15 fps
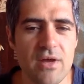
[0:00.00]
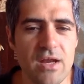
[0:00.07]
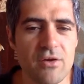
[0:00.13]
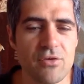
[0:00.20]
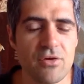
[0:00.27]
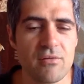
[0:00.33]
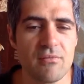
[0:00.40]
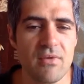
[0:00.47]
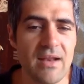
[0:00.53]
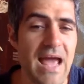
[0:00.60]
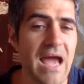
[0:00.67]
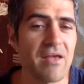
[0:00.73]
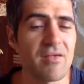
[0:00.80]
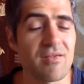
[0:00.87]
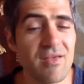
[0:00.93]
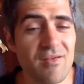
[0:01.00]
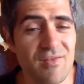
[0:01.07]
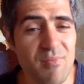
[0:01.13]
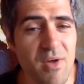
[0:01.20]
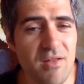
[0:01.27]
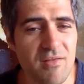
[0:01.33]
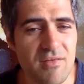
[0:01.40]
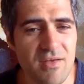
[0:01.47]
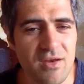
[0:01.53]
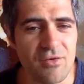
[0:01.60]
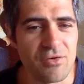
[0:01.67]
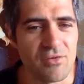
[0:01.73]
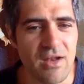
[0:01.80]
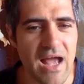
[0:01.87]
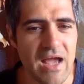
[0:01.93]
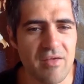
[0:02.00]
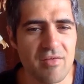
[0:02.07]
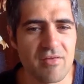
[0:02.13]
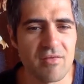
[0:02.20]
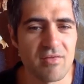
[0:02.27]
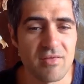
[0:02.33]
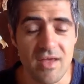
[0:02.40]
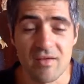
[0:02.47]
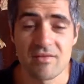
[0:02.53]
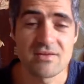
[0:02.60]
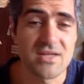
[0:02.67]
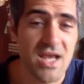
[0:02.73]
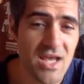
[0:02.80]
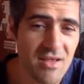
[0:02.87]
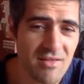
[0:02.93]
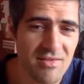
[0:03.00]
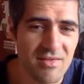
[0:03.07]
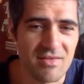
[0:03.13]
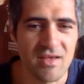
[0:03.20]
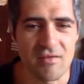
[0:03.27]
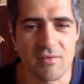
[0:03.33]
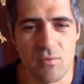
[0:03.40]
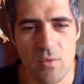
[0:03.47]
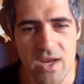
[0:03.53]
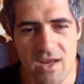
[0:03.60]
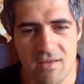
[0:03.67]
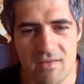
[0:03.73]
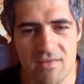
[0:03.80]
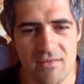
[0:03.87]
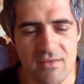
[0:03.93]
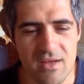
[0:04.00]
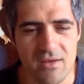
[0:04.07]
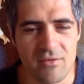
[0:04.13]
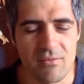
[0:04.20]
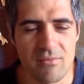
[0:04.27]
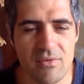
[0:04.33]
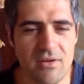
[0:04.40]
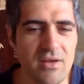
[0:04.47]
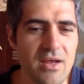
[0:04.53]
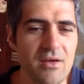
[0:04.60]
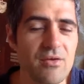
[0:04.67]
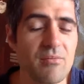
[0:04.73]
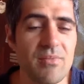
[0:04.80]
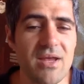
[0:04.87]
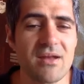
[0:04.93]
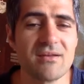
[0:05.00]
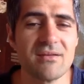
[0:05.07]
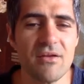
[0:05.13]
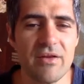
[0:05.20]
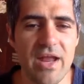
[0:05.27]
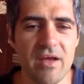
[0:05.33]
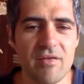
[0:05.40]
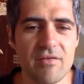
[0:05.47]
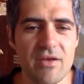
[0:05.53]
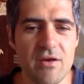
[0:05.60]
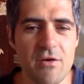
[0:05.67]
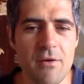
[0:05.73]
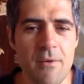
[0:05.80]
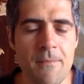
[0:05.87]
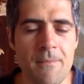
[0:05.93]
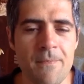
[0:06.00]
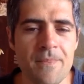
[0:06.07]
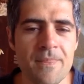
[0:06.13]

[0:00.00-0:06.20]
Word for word: It could last six months, it could last six days, six weeks, it could it could be until next year.